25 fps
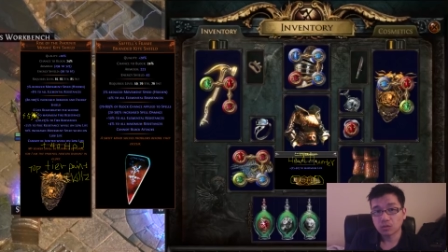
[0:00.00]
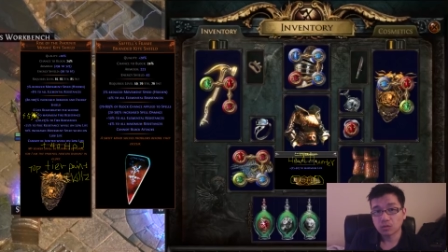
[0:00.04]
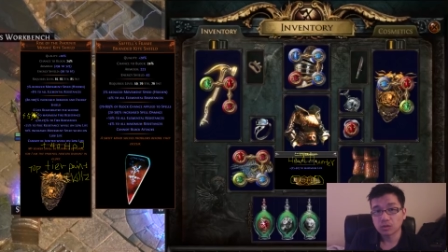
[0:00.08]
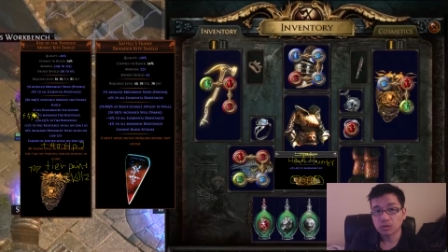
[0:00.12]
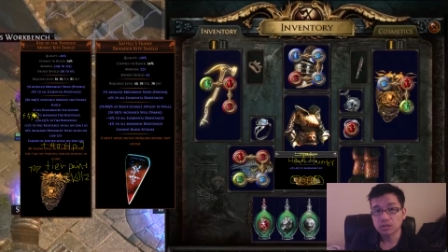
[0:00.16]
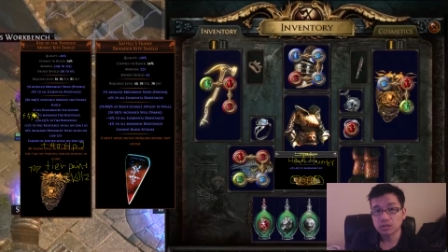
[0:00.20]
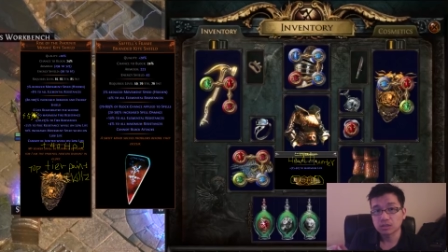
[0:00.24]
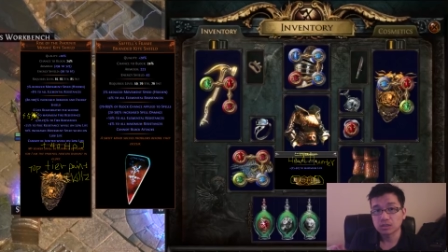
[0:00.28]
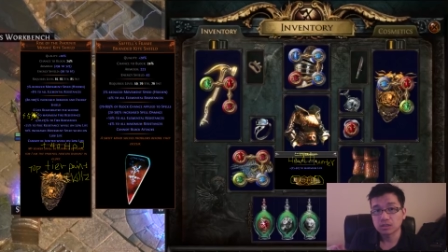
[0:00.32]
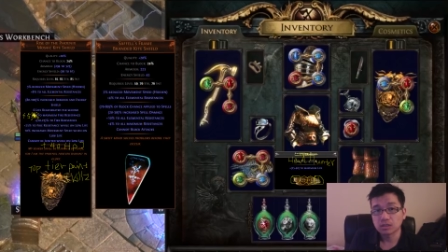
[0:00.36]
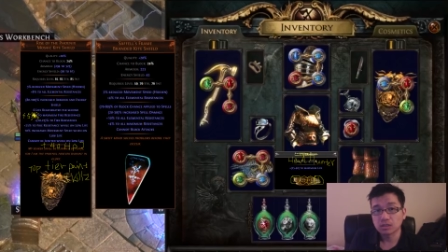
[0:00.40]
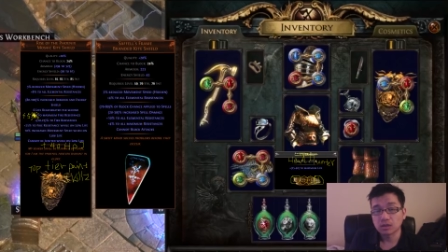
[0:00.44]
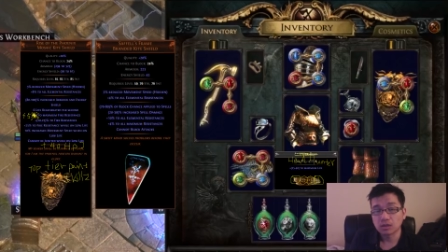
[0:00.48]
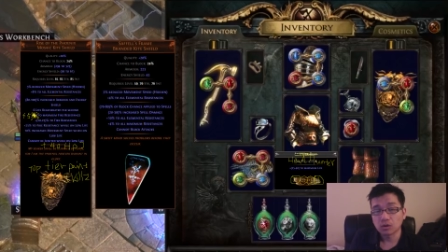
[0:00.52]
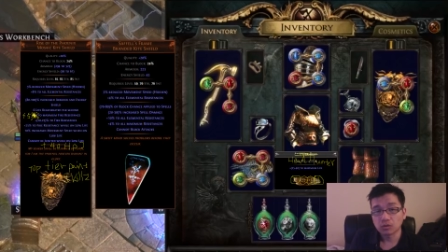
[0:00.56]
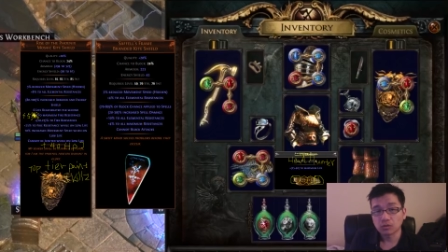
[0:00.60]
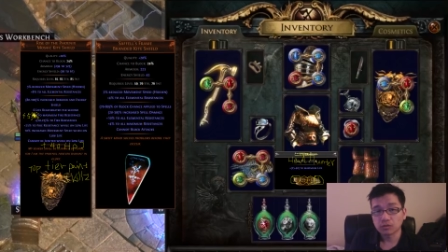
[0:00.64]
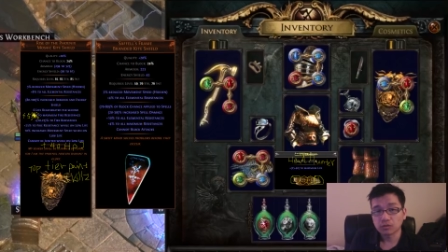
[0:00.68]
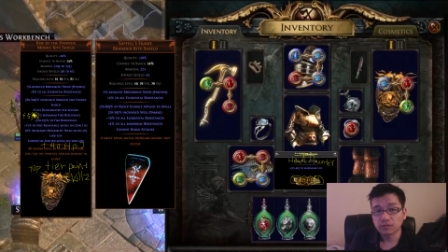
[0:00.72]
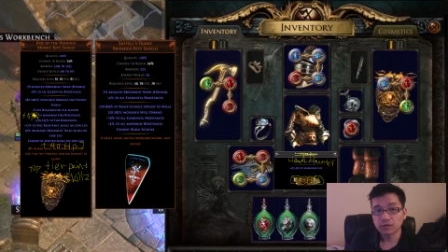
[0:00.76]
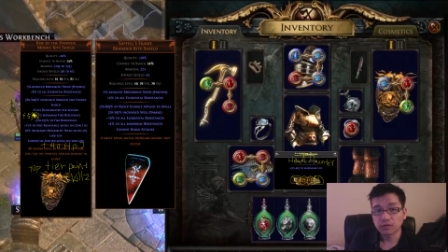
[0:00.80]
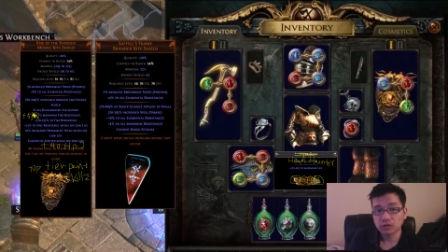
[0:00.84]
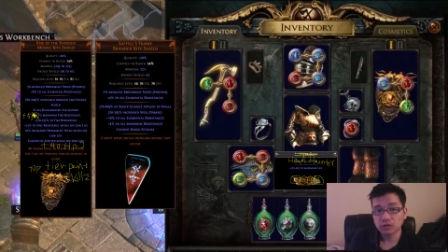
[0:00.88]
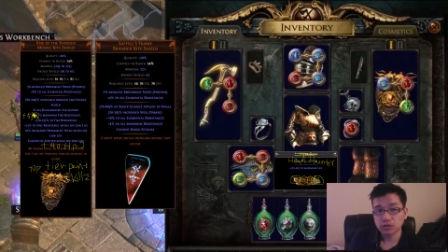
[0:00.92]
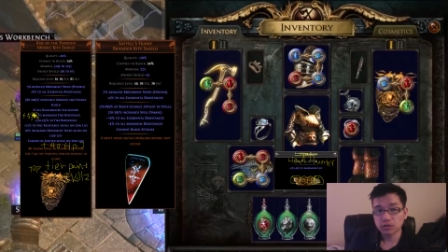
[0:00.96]
was the
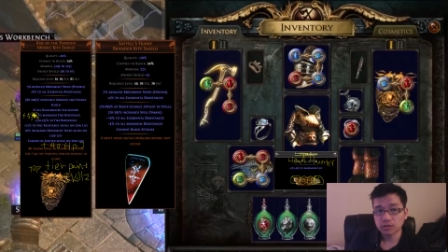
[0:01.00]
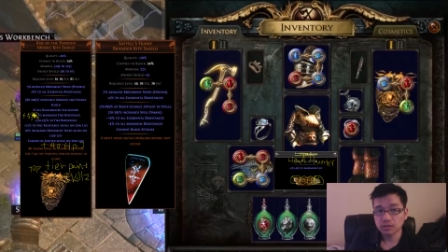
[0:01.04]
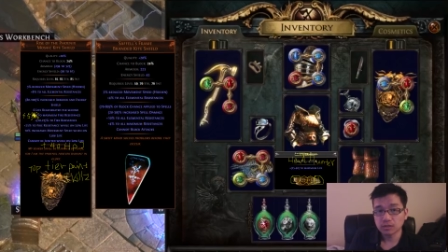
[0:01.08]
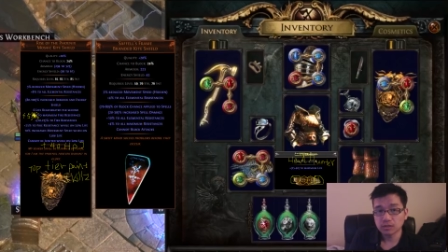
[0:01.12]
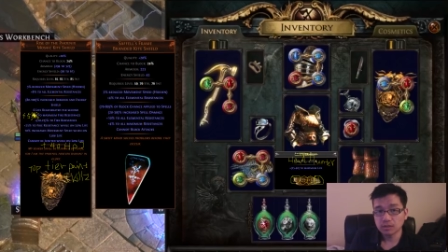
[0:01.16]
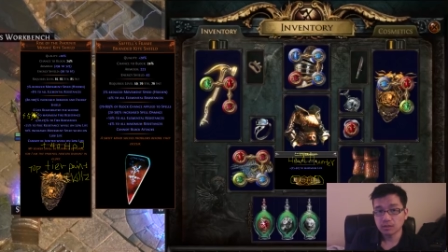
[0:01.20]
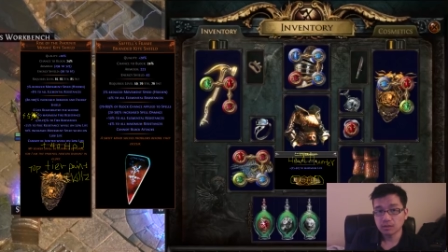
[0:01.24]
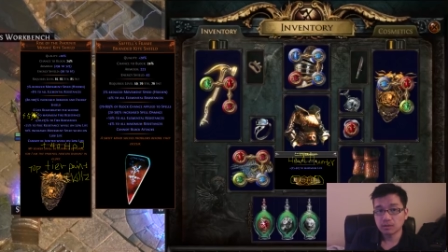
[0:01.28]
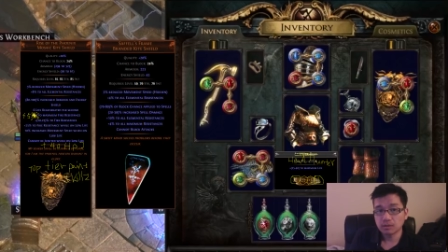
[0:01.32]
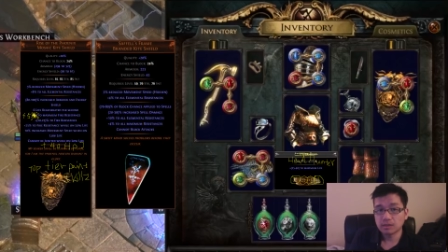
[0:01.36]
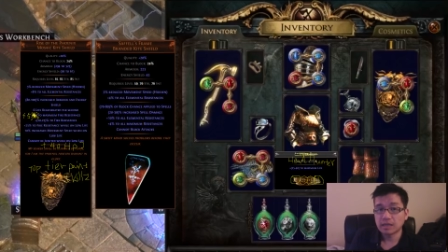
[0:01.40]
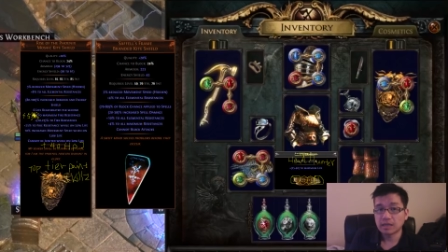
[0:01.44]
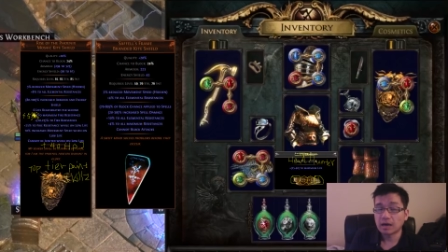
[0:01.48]
old version.